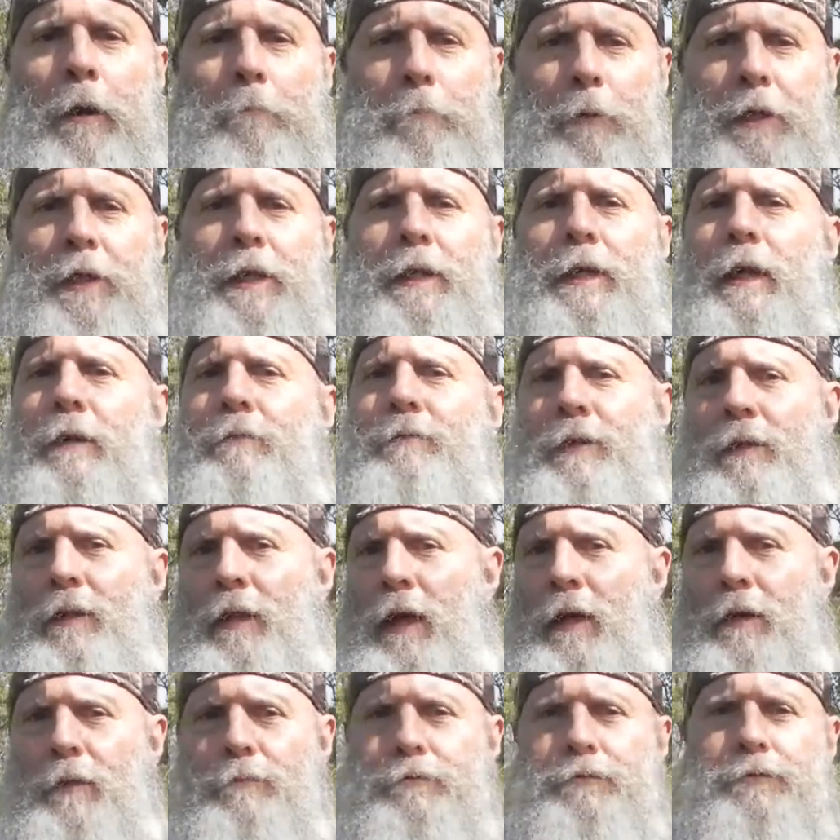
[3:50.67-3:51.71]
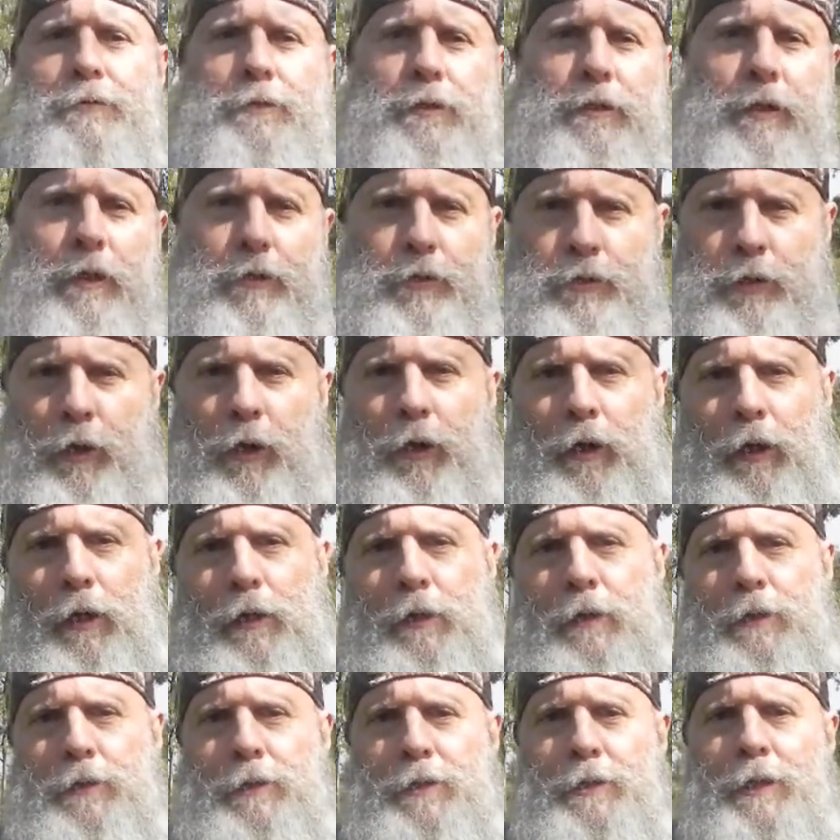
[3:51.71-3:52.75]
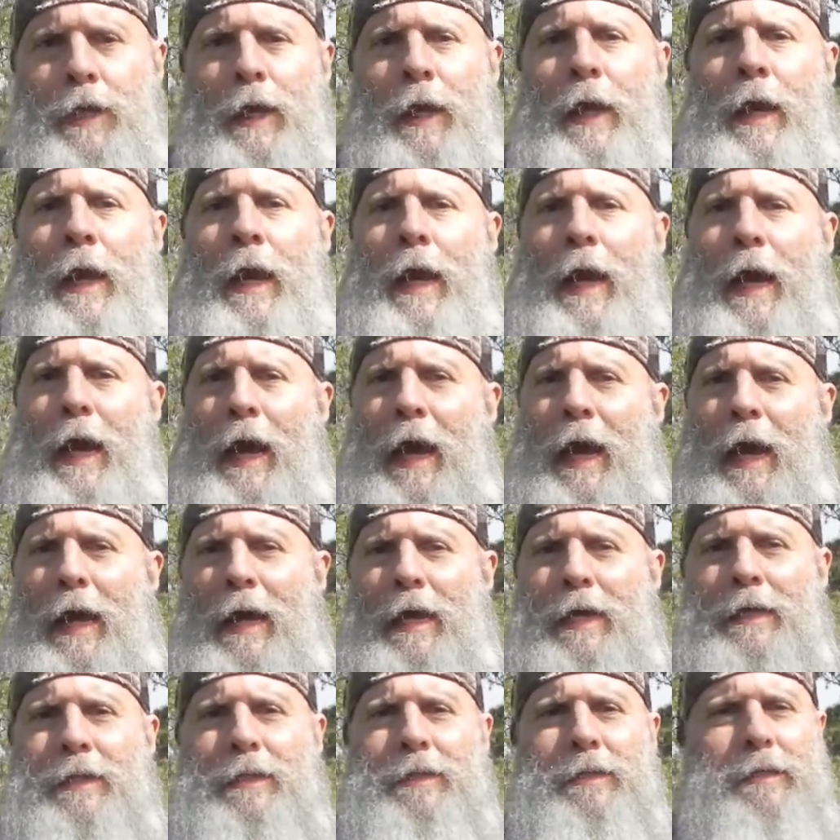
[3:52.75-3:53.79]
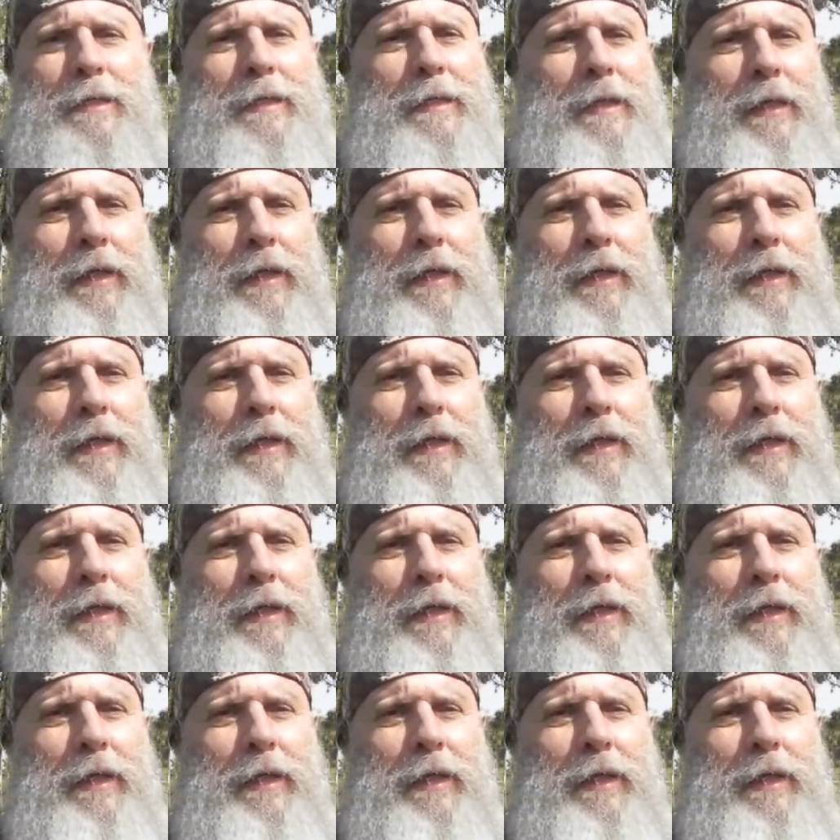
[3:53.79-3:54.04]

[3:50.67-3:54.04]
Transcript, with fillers: but he gave a lot of talks, and